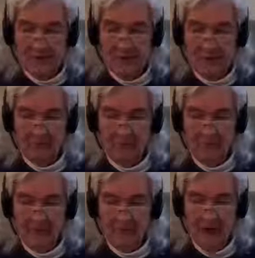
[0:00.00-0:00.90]
generally
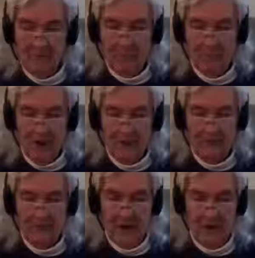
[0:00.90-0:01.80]
they have not been
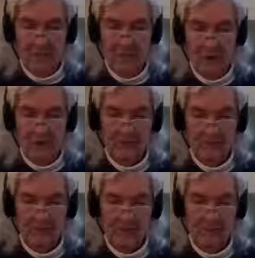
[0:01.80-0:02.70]
modified, moving
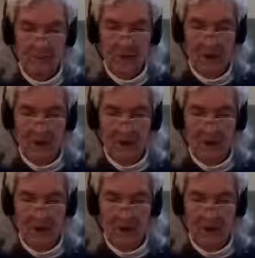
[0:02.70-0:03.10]
from